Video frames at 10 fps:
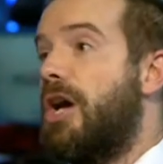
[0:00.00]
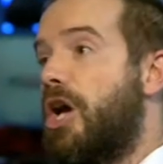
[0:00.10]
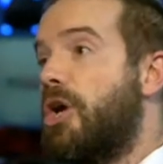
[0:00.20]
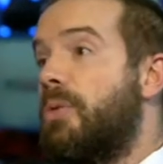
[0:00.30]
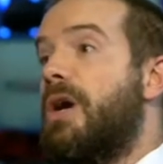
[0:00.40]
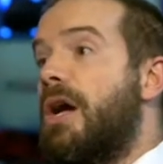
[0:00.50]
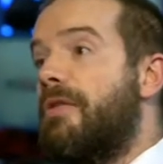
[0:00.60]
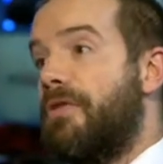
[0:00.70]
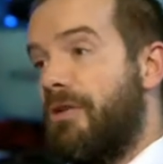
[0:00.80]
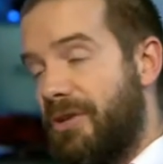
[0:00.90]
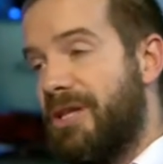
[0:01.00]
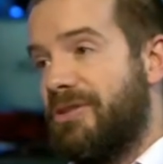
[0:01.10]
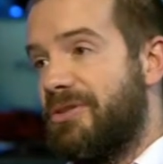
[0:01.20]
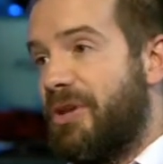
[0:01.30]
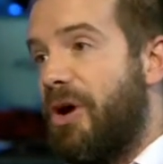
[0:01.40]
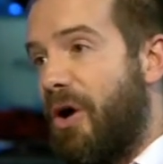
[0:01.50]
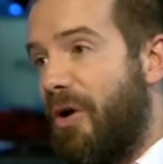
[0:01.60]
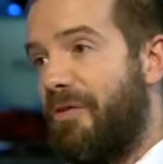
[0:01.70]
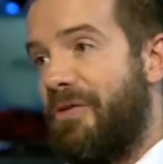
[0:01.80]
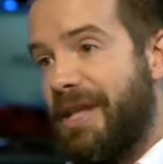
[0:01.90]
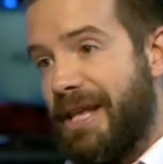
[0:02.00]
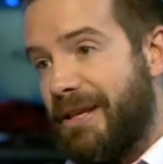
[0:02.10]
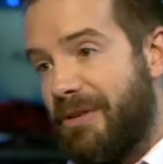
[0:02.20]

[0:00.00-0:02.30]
who, for reasons of the